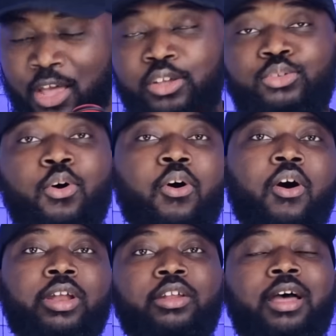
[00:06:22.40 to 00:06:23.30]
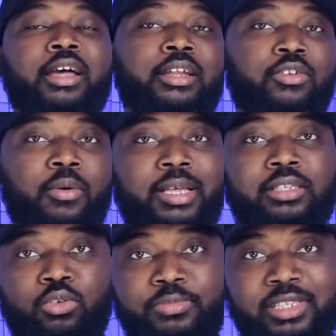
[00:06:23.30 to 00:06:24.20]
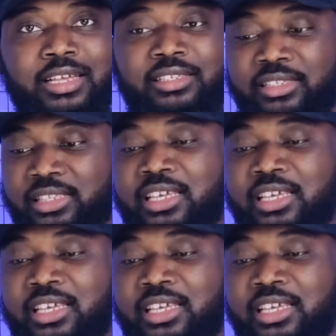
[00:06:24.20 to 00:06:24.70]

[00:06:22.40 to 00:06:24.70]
So under normal circumstances,